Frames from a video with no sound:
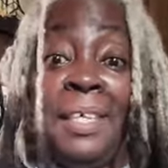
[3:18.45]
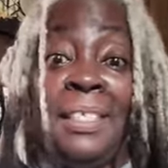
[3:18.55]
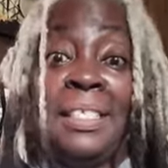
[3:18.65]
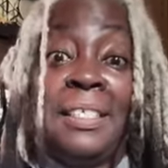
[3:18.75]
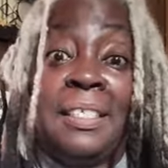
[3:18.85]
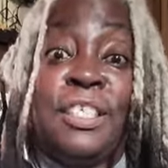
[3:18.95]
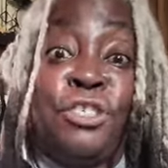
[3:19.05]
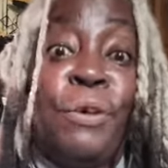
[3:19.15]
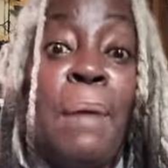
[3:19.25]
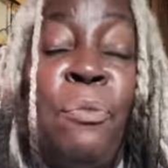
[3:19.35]
This is this
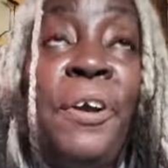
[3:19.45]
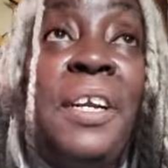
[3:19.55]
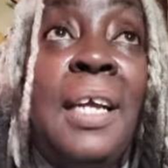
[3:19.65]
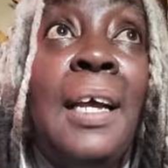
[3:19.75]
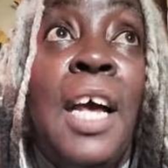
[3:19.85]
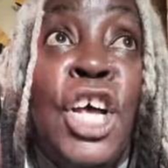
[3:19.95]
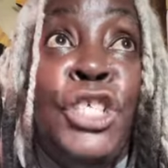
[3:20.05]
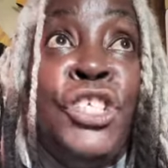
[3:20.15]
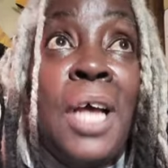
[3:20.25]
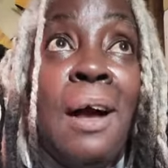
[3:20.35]
shirt I'm wearing today.
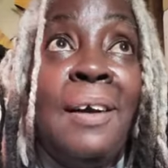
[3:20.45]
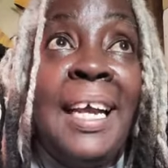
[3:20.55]
So,